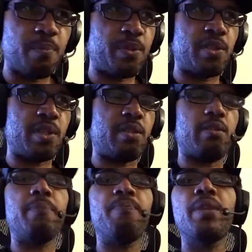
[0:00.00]
particular.
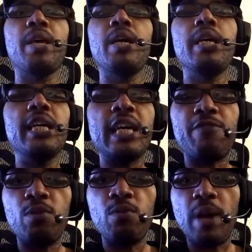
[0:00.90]

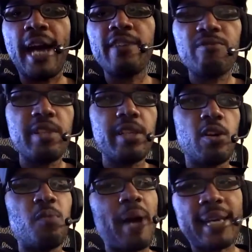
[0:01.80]
If you actually
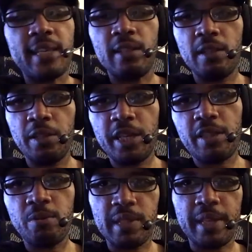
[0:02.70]
go back and look at
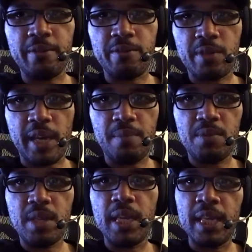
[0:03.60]
those Lakers games
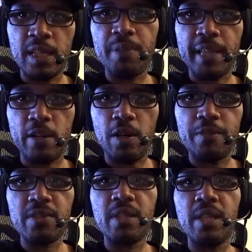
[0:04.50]
in the
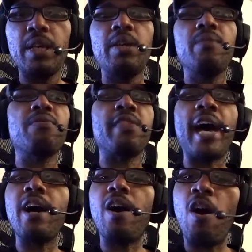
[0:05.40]
playoffs,
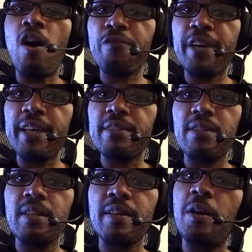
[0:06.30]
that offense
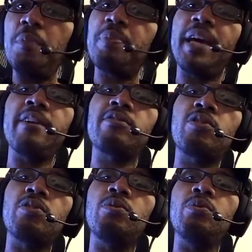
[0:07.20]
compared
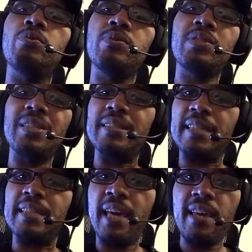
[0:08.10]
to
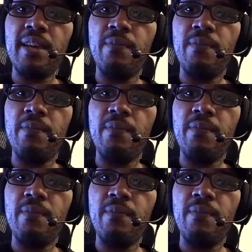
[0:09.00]
today